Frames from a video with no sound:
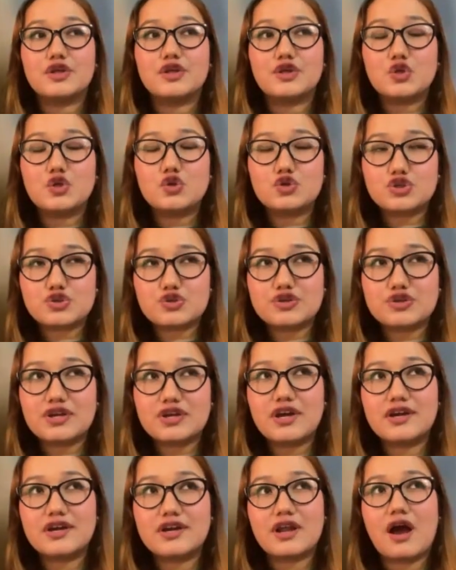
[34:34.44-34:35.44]
you should
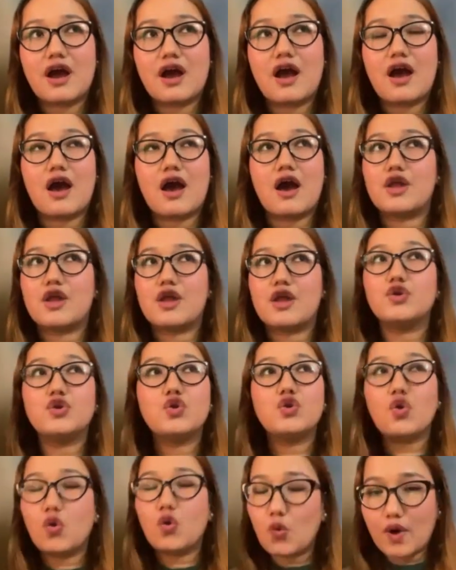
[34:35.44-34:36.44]
not uh,
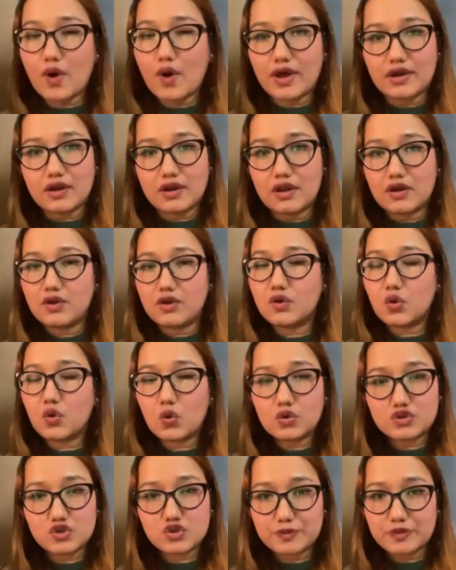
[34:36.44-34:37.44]
no one no
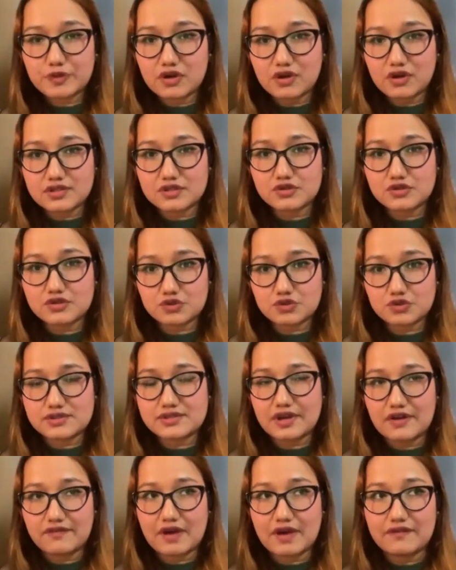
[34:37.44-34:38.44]
tuberculosis
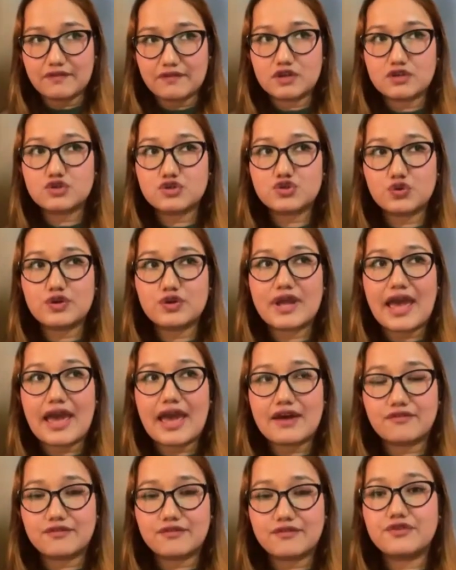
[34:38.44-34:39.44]
survivor should
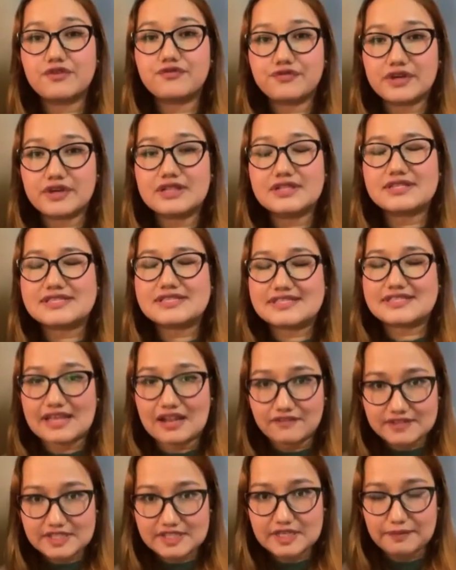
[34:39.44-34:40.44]
ever feel
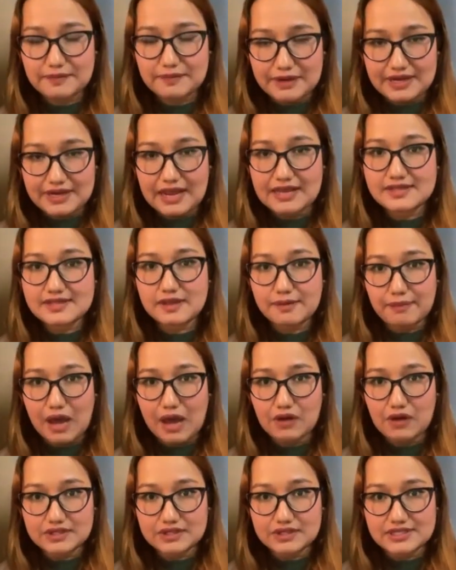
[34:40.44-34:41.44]
self-stigmatized
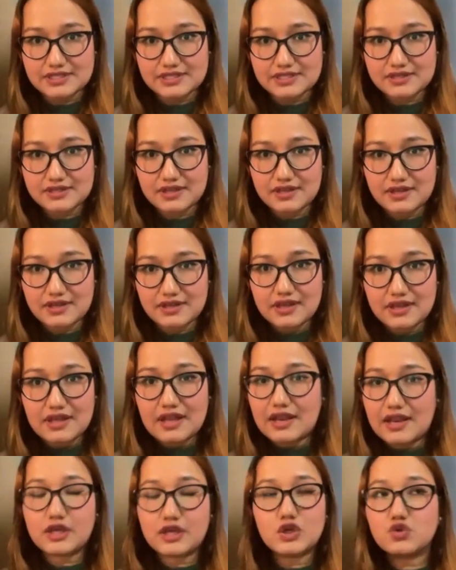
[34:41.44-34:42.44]
about this
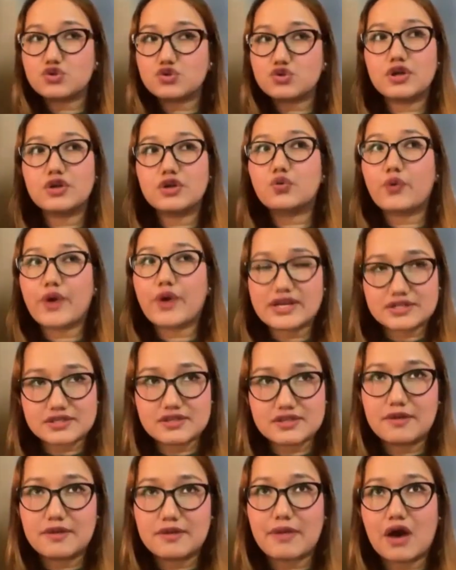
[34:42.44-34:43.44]
like you should not
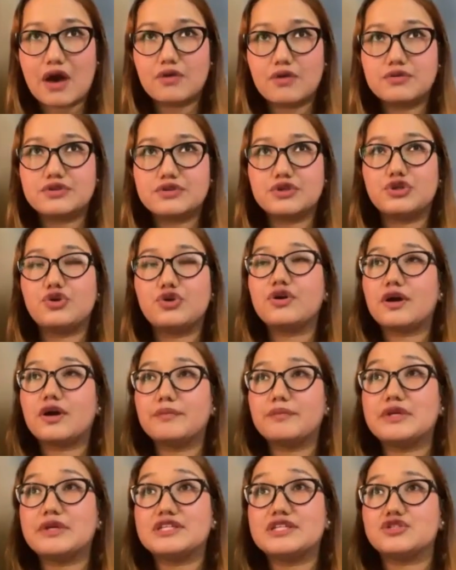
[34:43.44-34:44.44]
question about your
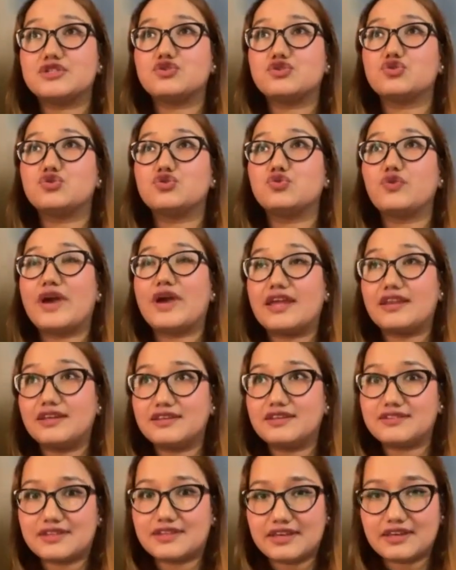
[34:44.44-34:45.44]
ability to do
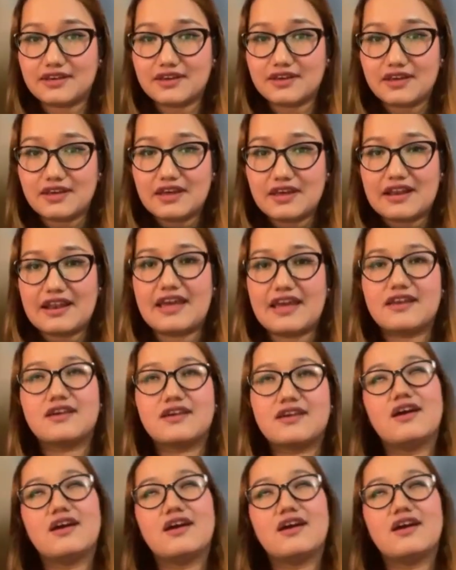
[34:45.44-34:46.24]
anything like